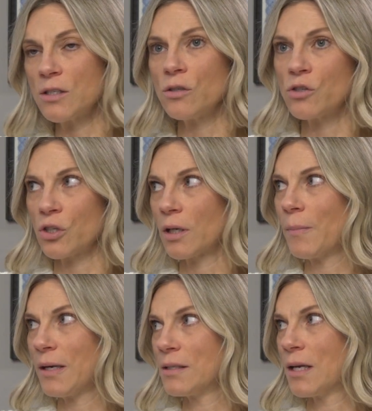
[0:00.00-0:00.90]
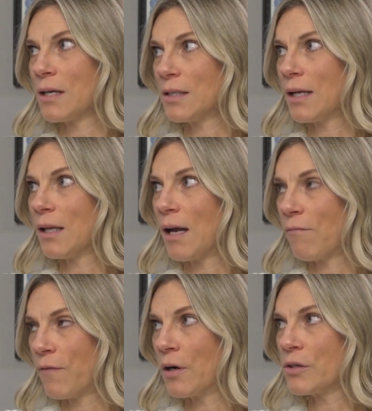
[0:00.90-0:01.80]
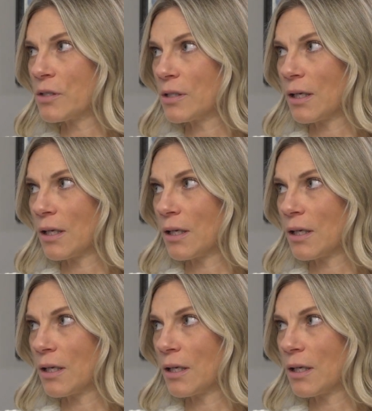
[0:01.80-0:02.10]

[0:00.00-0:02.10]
it's usually based on deadline first.